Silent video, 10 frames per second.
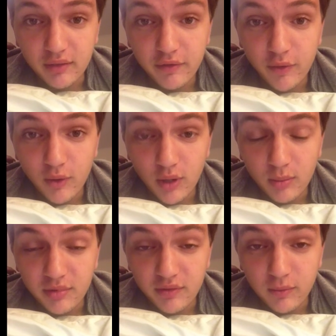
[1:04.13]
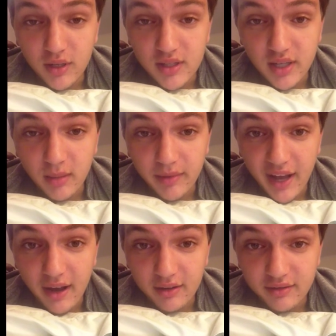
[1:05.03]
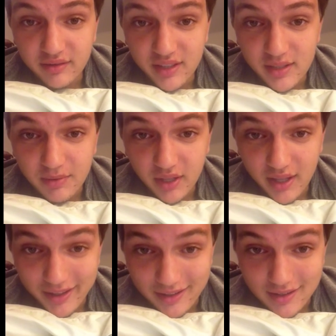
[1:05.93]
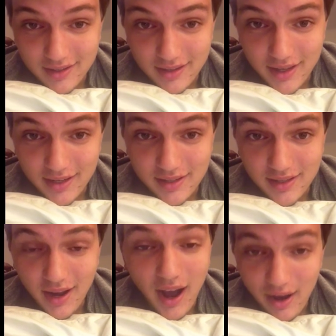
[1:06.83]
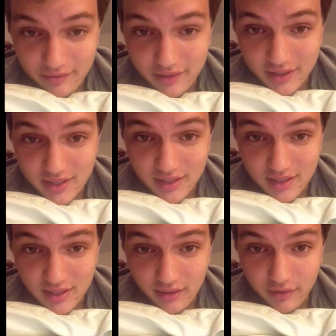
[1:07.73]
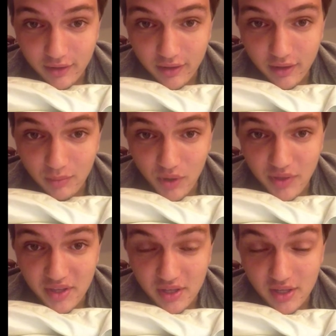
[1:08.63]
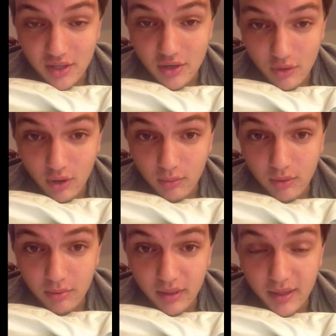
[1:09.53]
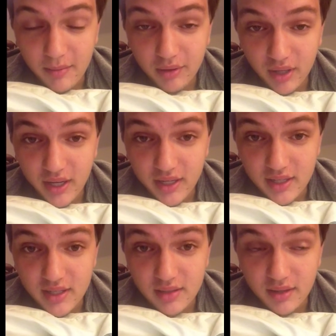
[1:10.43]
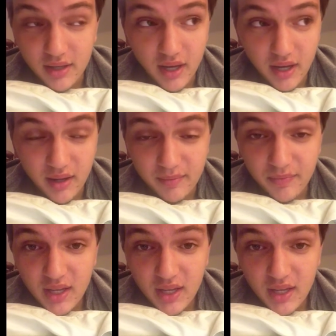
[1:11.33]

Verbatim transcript: informed of what is coming out of these planes that is obviously different than what the normal plane is uh,